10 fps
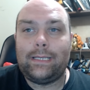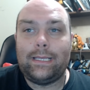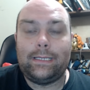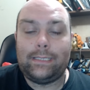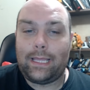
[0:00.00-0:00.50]

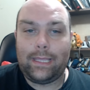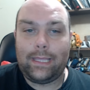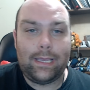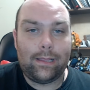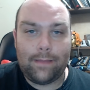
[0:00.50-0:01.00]
is that
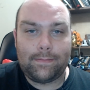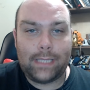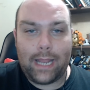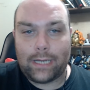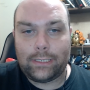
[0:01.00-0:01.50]
the clips
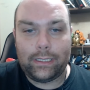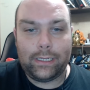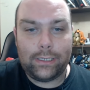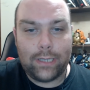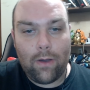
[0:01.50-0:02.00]
that actually
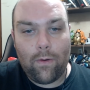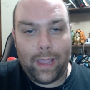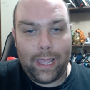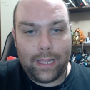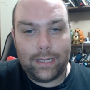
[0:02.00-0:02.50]
go
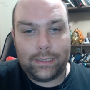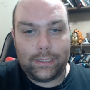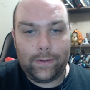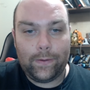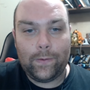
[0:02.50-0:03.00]

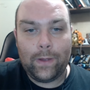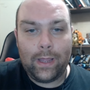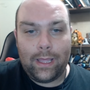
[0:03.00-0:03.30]
into